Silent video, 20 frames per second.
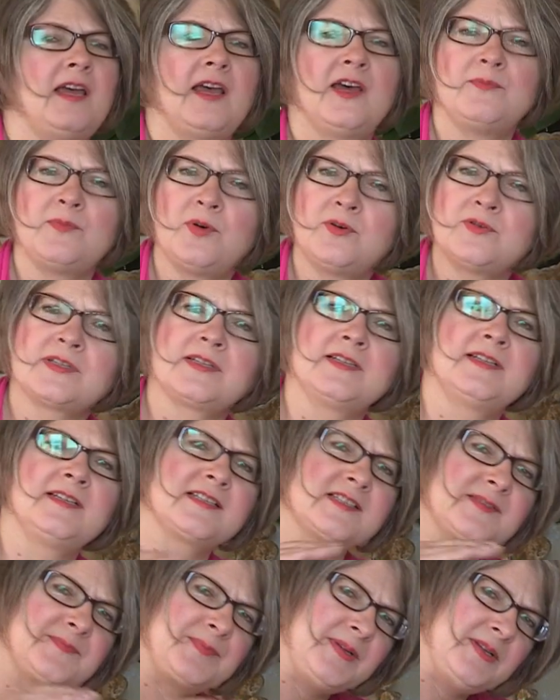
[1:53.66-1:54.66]
and mostly
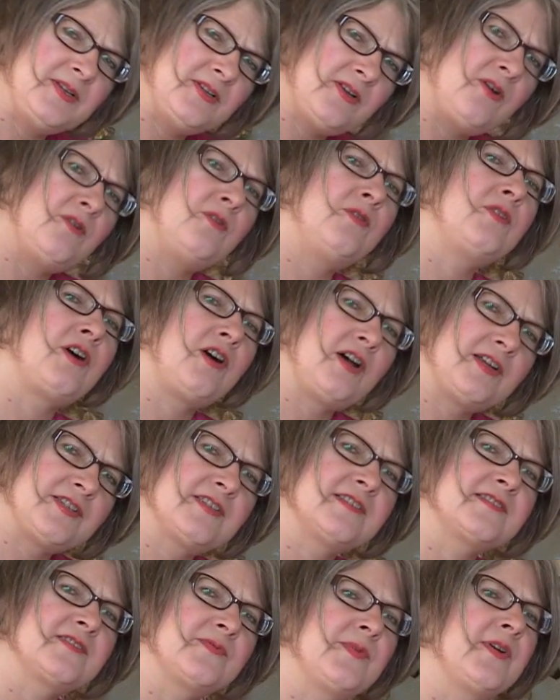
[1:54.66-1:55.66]
it's below
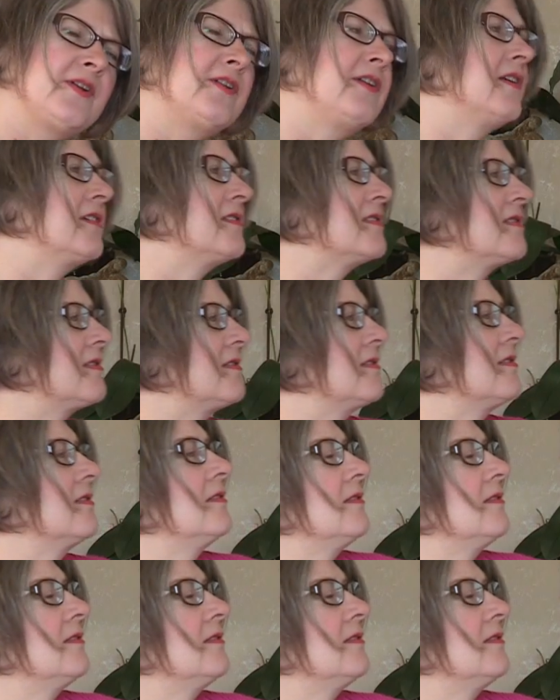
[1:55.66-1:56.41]
conscious awareness.